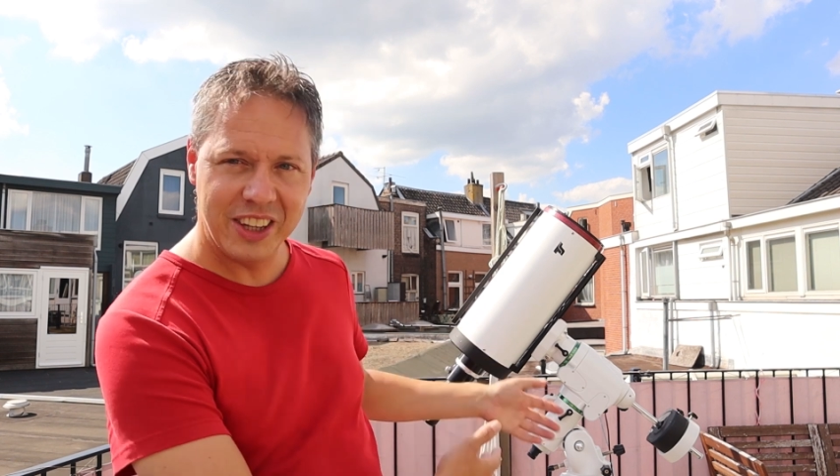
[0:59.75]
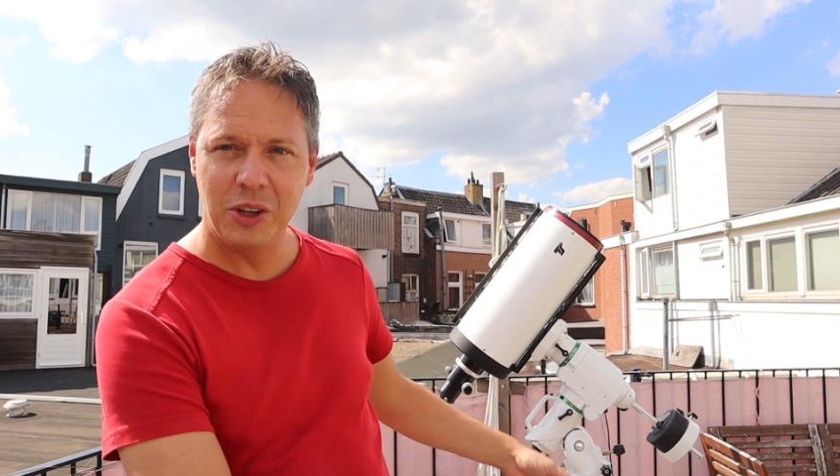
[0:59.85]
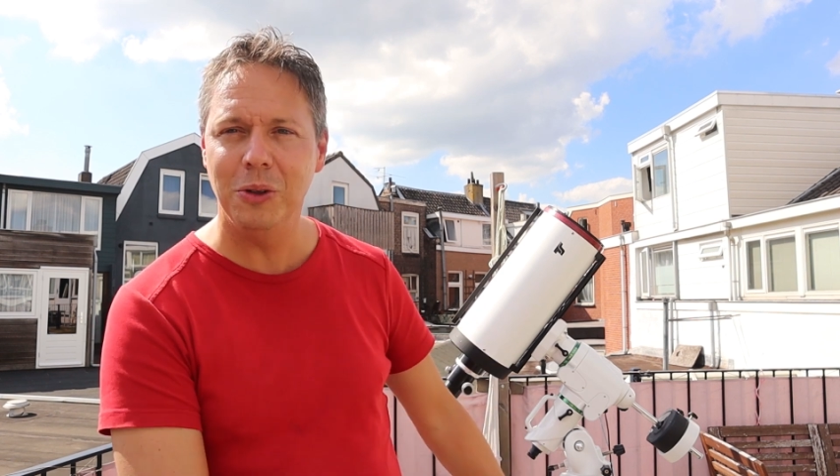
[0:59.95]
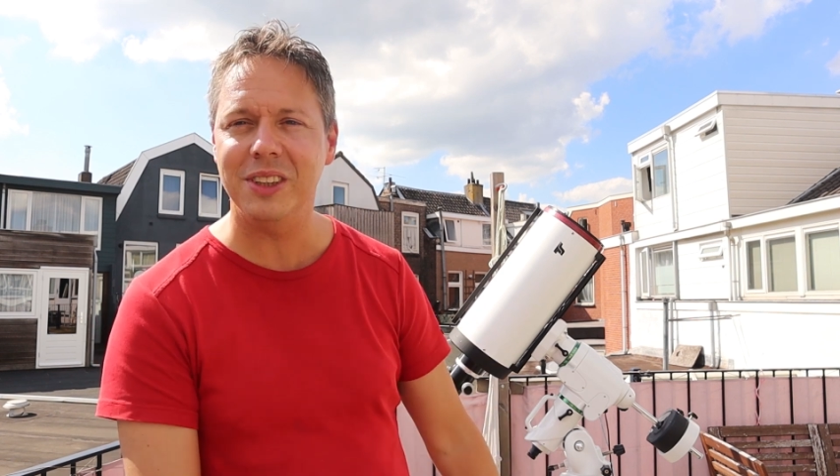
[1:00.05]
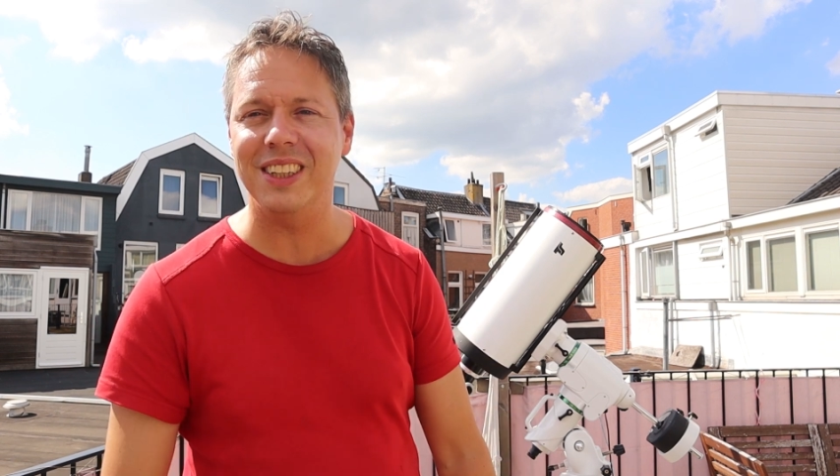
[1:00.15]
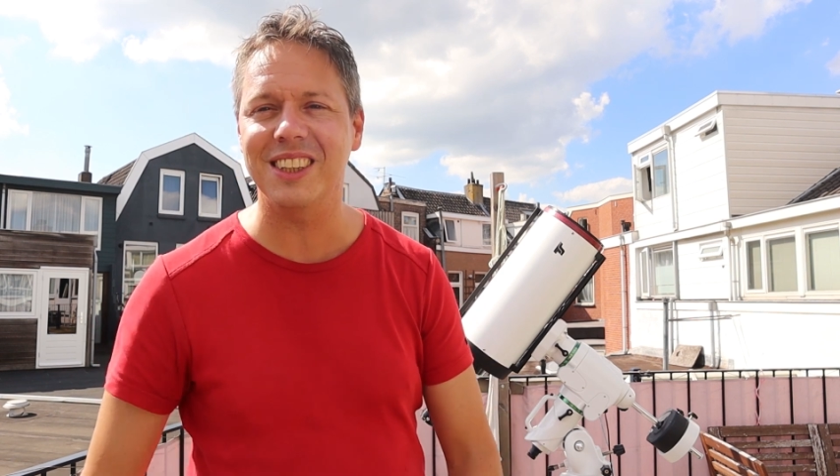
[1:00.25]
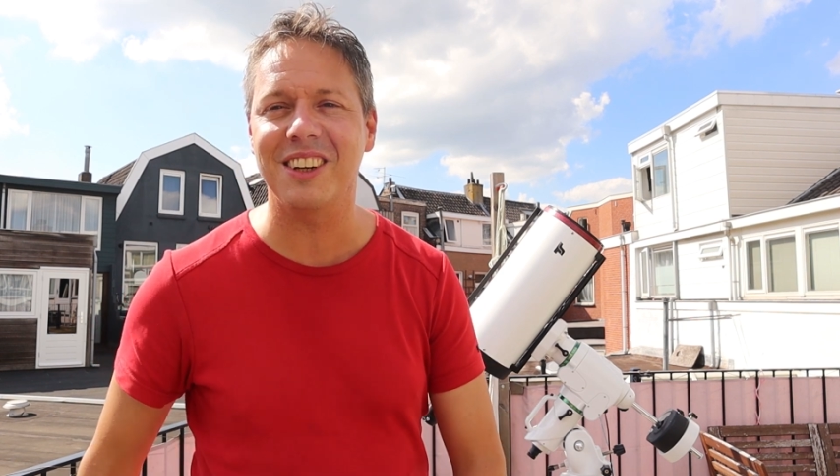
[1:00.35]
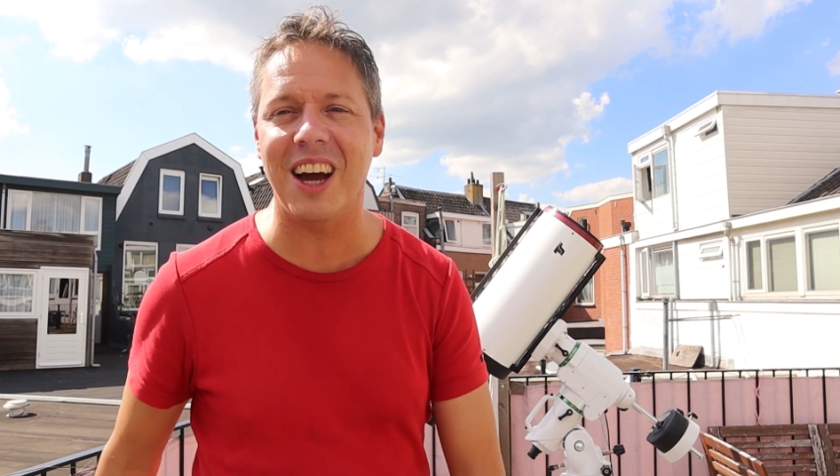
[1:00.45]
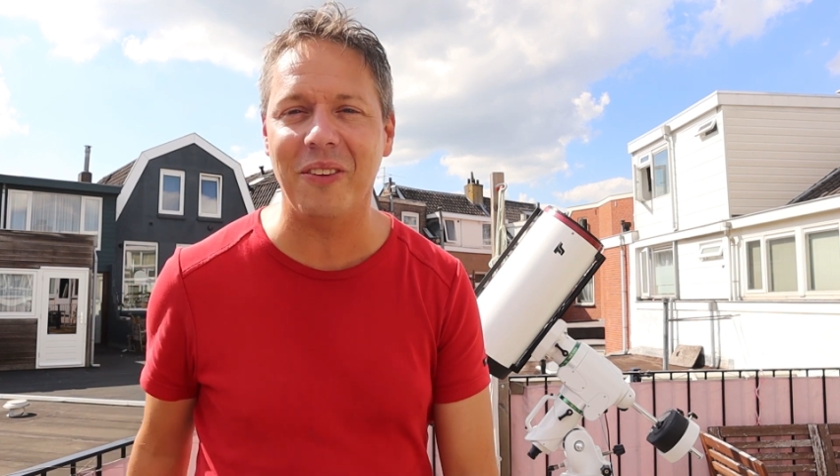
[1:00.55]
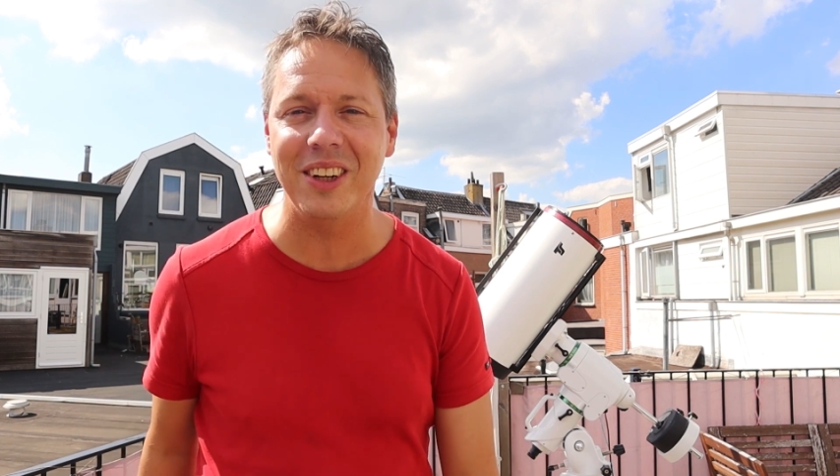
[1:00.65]
using the
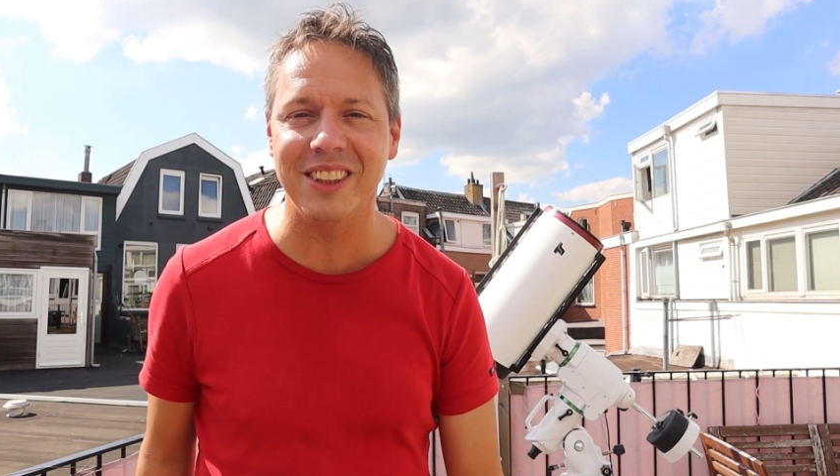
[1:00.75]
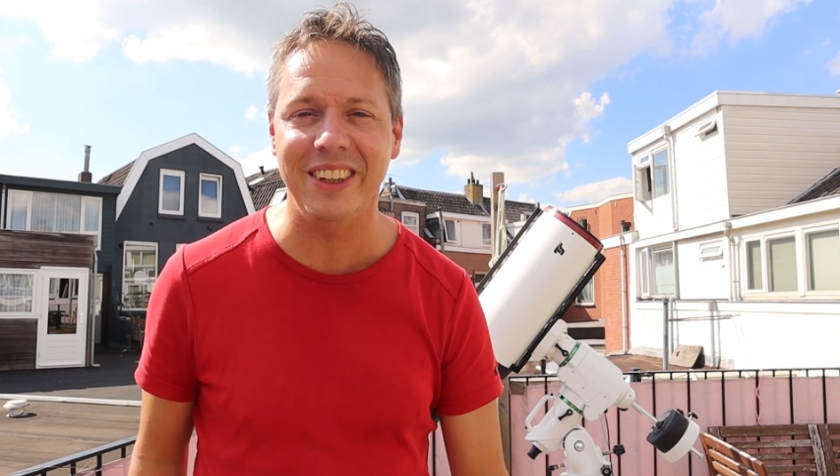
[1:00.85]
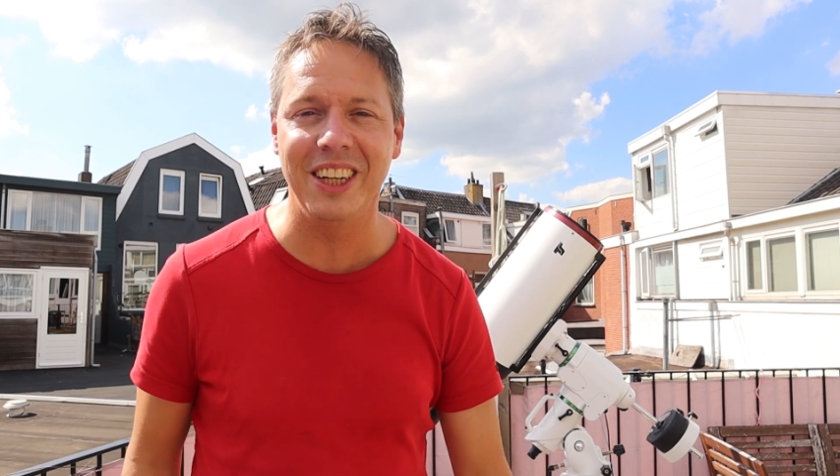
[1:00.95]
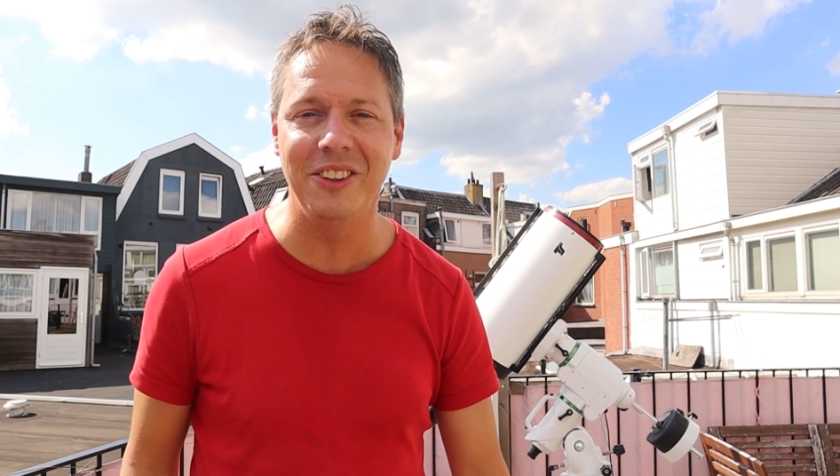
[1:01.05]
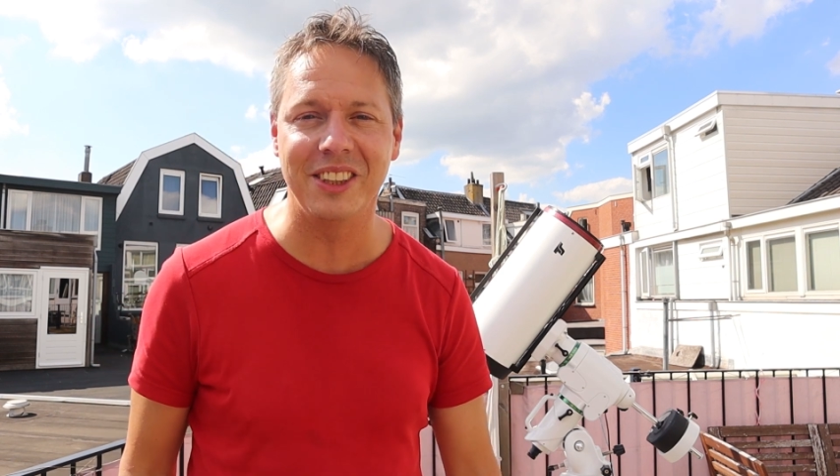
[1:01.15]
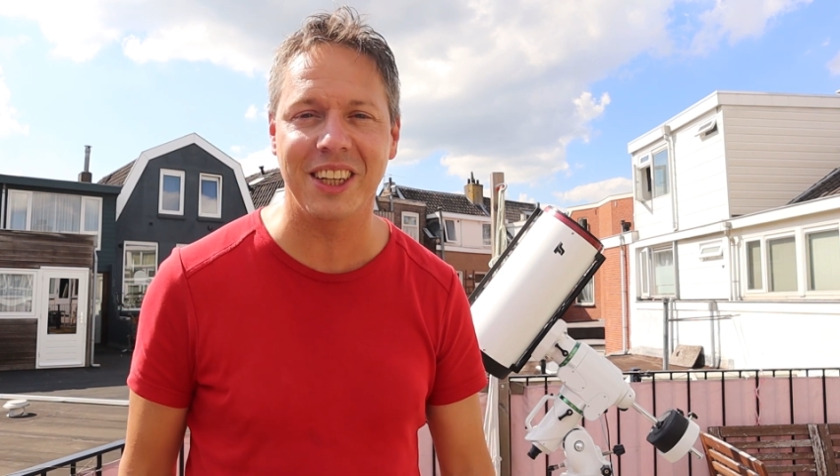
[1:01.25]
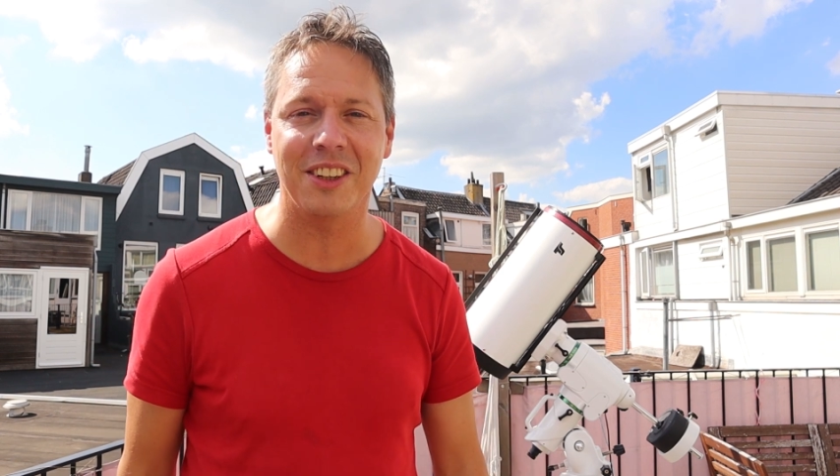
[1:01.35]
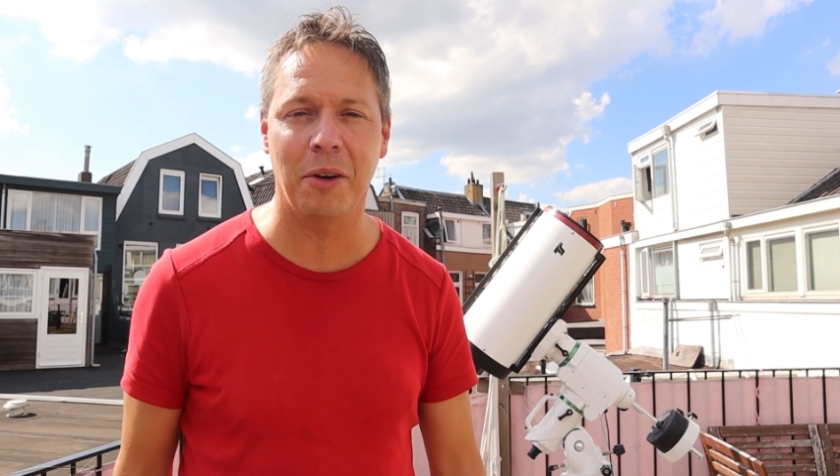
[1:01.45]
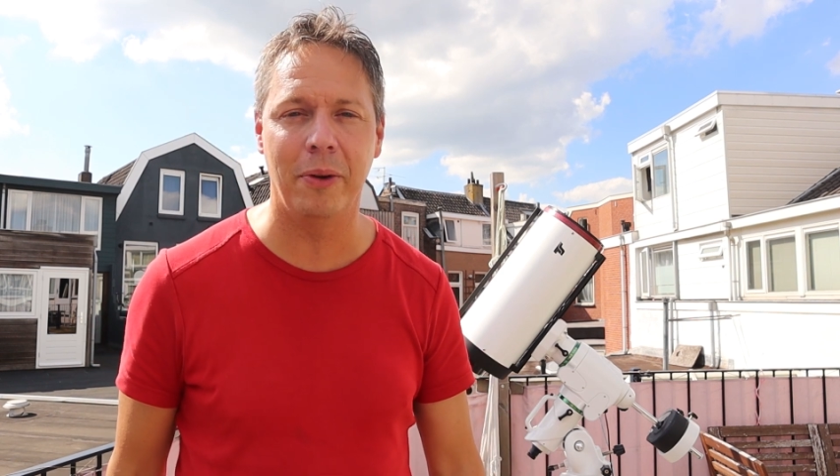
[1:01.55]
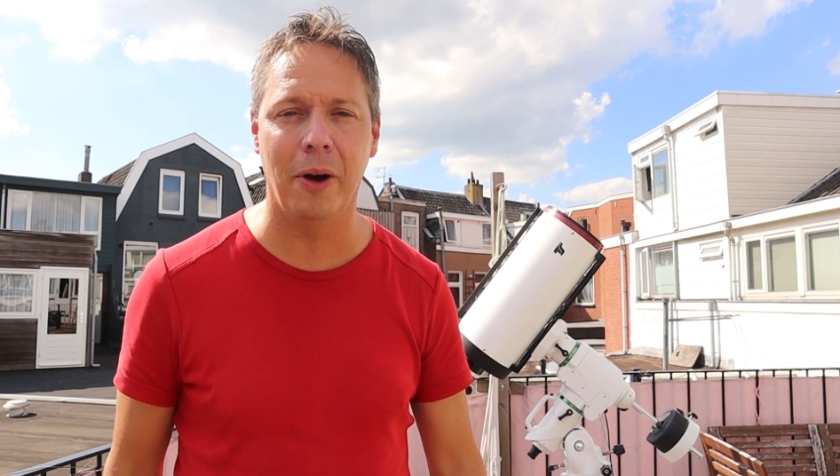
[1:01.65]
SkyWatcher
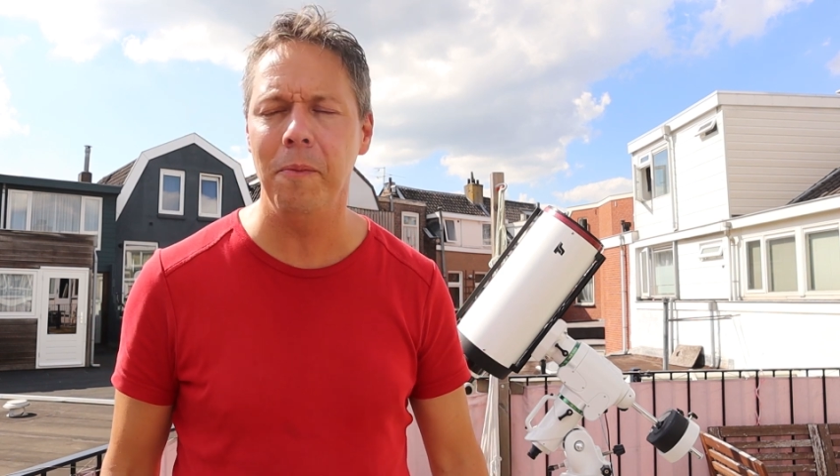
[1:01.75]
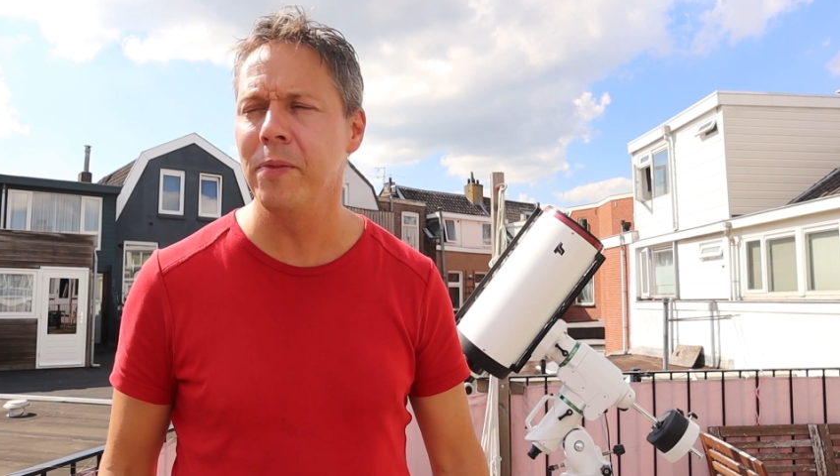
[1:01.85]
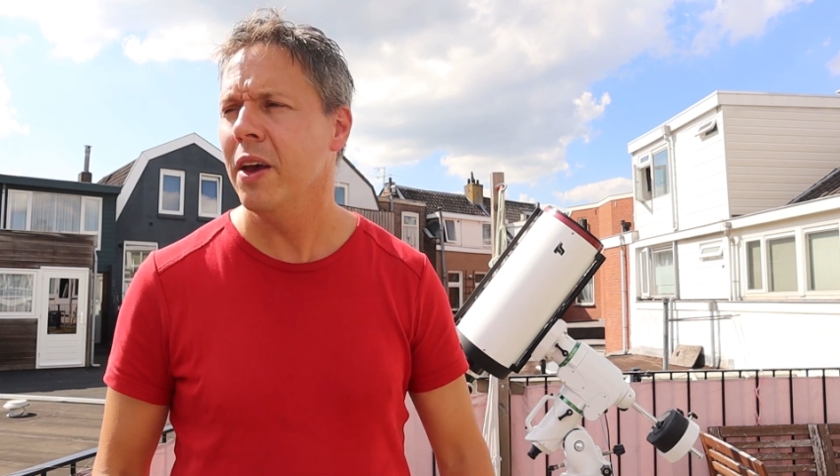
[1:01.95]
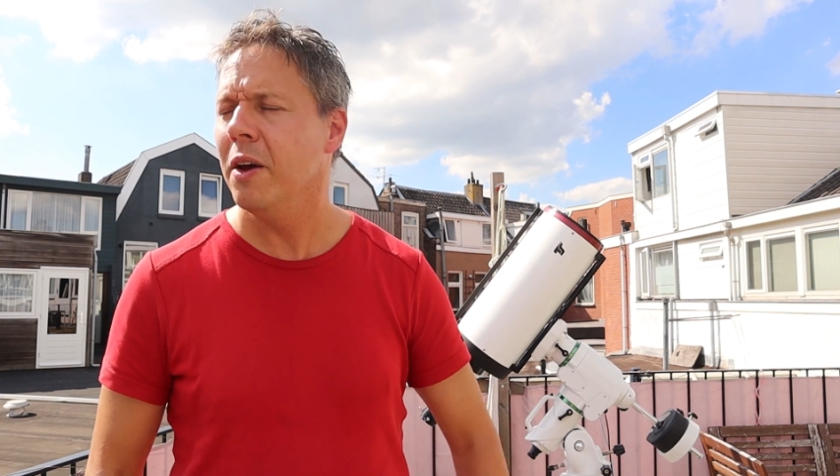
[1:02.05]
EQ6R Pro.